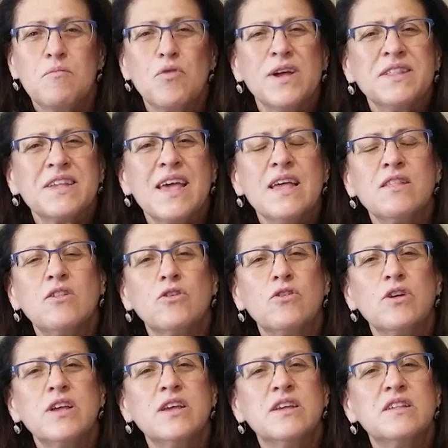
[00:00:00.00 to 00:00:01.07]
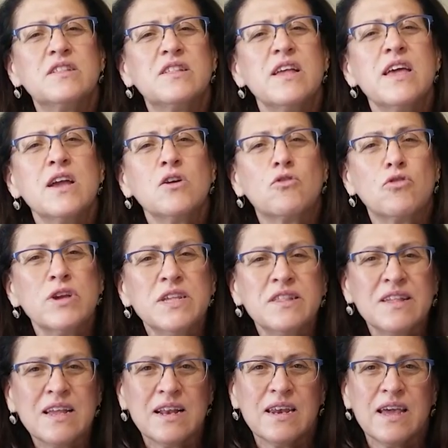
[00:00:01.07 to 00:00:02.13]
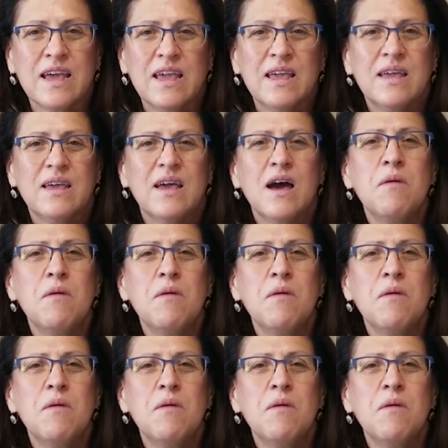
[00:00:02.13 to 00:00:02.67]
Breast cancer is increasingly